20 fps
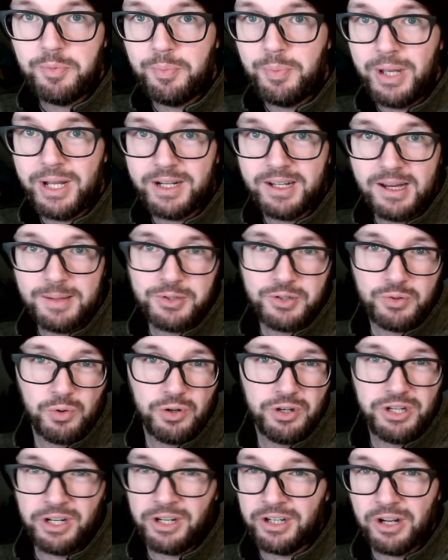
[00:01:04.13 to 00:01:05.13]
pickups
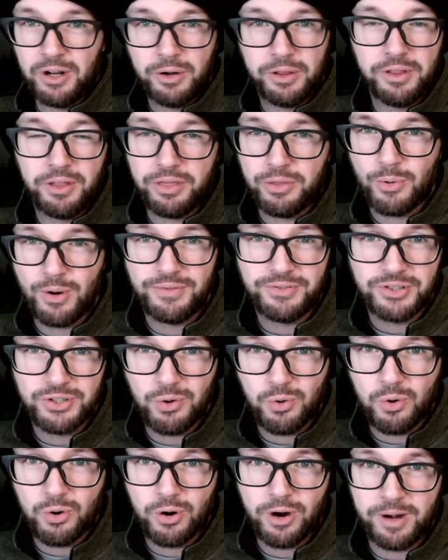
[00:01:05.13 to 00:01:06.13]
where you can go to the thrift
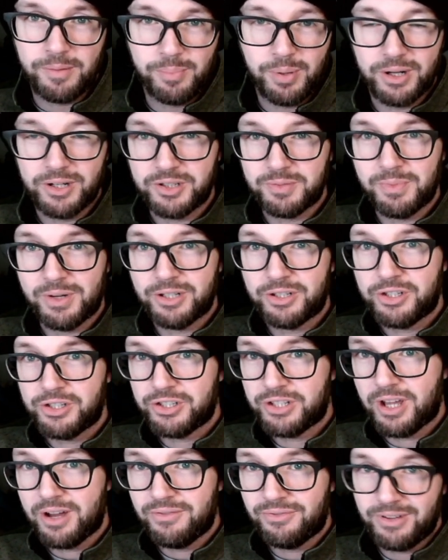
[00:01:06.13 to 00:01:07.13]
store and put as much
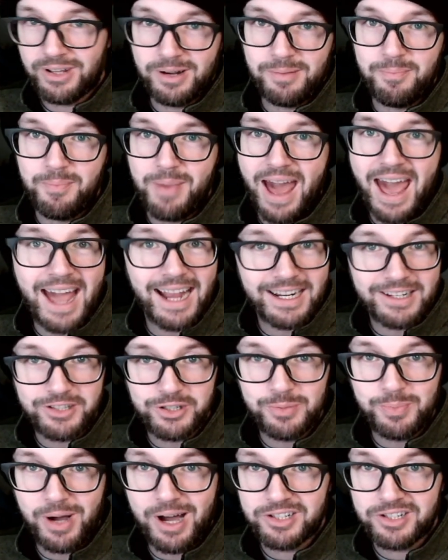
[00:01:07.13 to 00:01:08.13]
stuff in a bag as
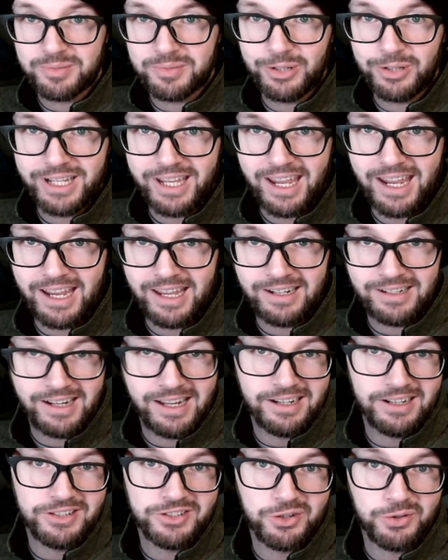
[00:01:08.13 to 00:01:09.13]
you possibly can,
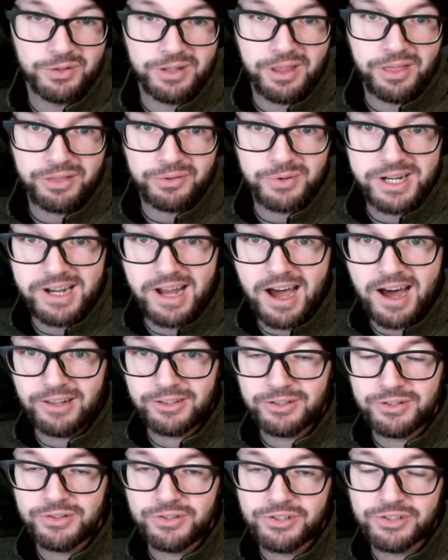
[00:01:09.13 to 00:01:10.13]
and it's only
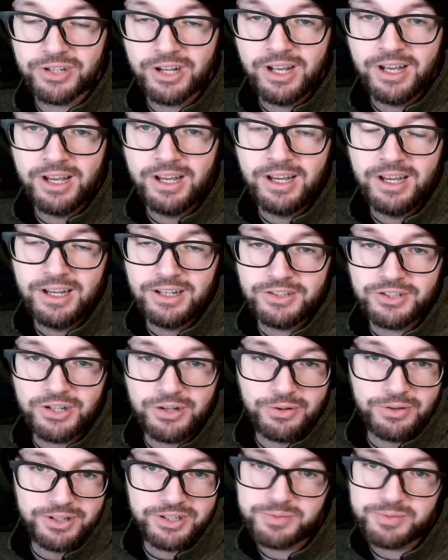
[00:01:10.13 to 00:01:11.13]
$3.
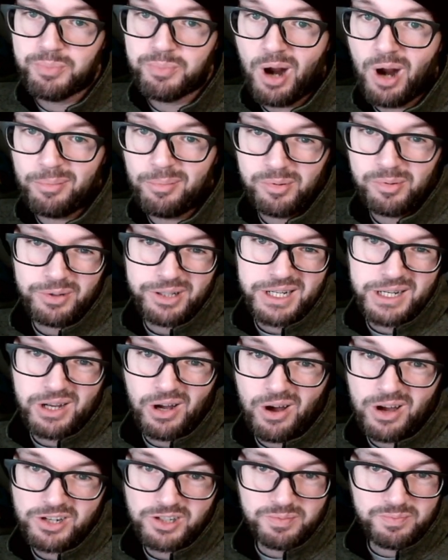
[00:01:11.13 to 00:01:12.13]
So this probably
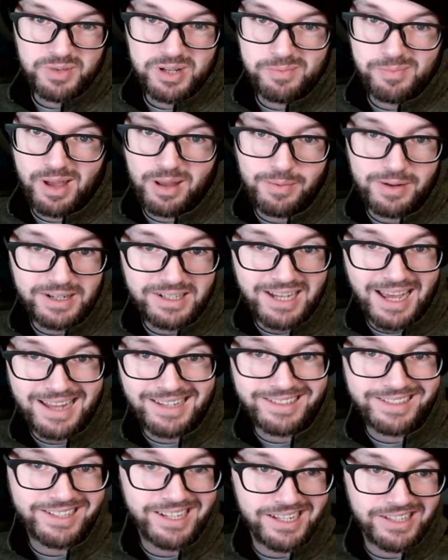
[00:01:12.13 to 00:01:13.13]
cost me maybe
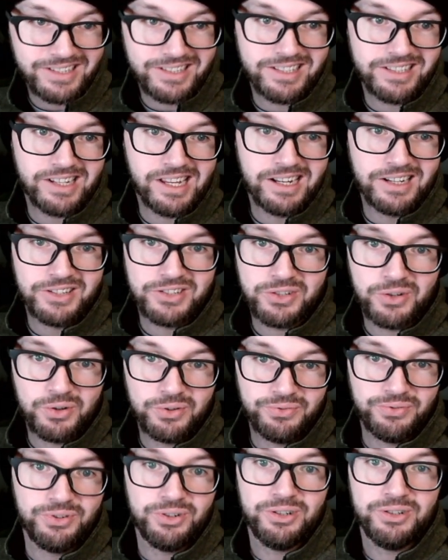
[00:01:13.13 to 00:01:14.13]
10 cents and it
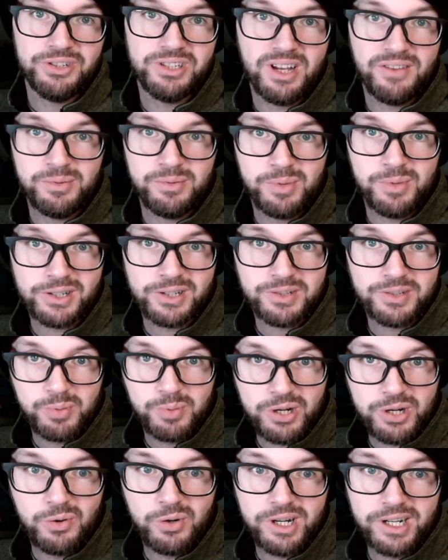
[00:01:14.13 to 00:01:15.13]
sold for $7
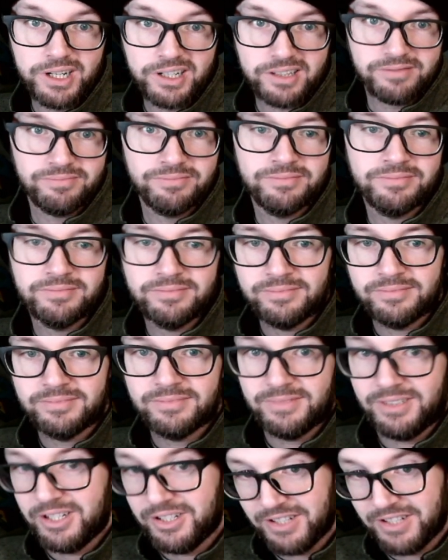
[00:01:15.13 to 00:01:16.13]
pretty quick. Because